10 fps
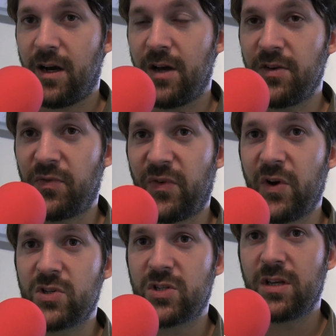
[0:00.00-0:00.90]
On the
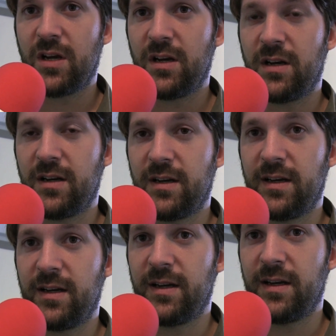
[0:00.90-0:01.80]
1st
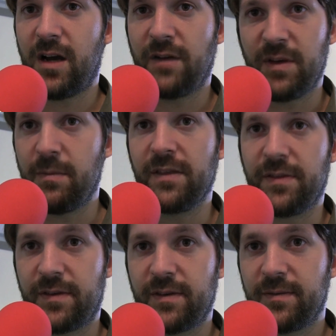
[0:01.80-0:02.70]
of the
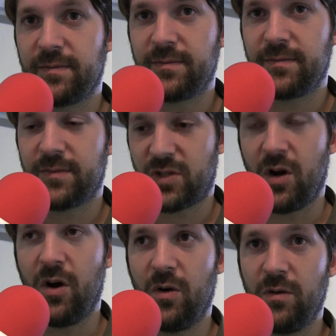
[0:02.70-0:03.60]
month.
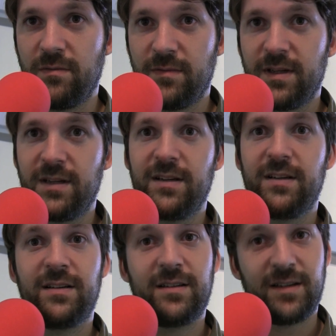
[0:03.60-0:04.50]
So
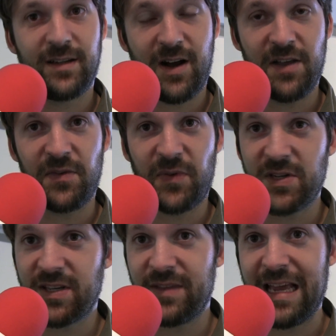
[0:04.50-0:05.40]
on the
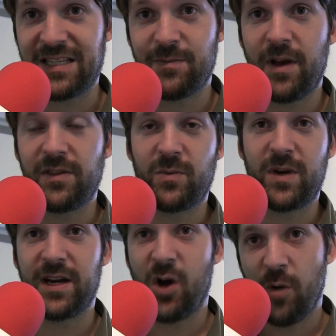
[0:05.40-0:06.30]
1st of next month,
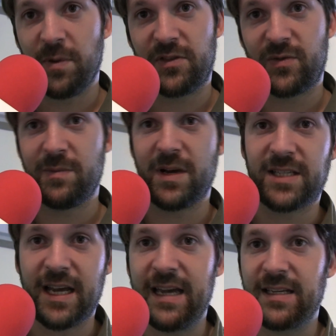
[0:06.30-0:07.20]
we're going to open 3
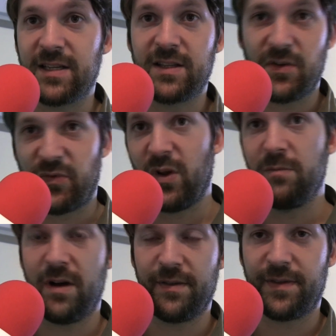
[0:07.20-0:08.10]
months ahead, the
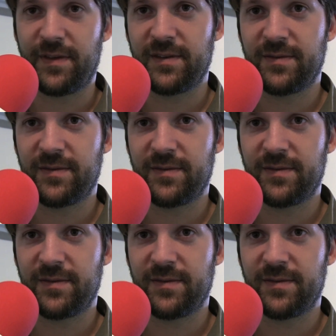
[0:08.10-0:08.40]
full month.